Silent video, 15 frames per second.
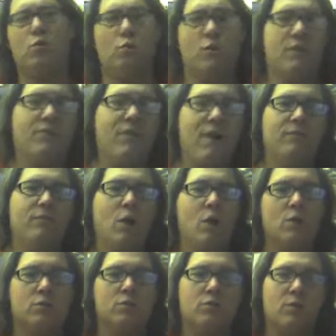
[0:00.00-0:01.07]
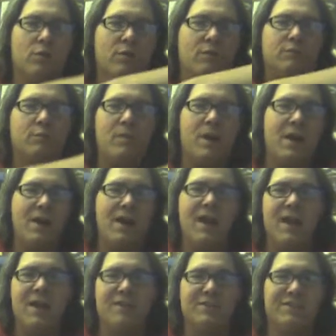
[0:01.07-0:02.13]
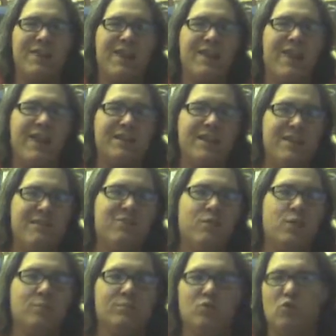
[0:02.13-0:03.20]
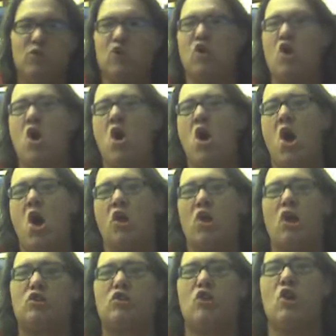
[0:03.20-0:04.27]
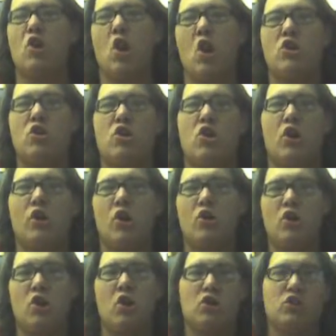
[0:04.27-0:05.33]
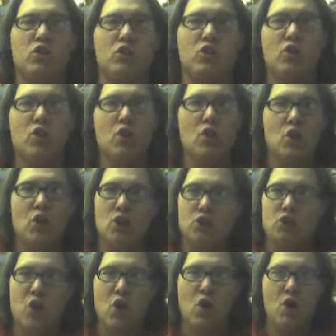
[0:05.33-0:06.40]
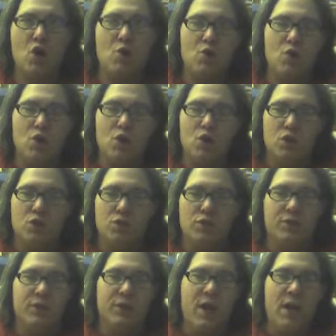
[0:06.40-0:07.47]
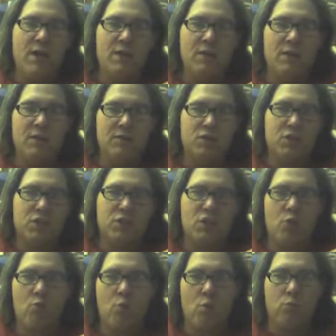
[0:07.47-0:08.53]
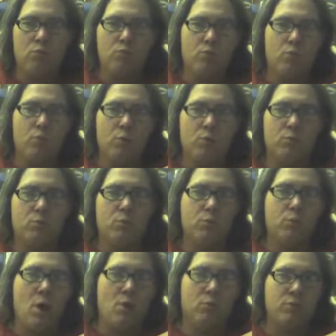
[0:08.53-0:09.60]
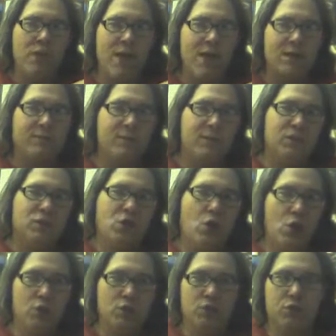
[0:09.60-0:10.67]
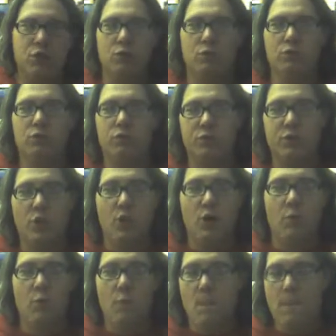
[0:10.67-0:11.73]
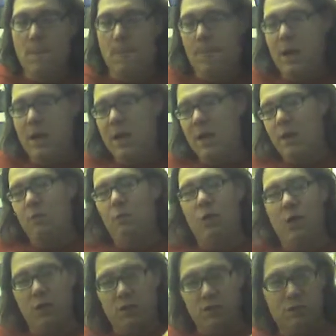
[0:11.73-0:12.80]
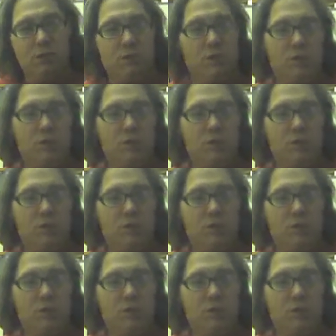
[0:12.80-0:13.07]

me twenty-five dollars, so I don't have to buy a state ID for him. So he's like, "Oh yeah, I got state ID and I got this," and so Tonight, he's just like, well, I'll reactivate the card soon. So, anyways,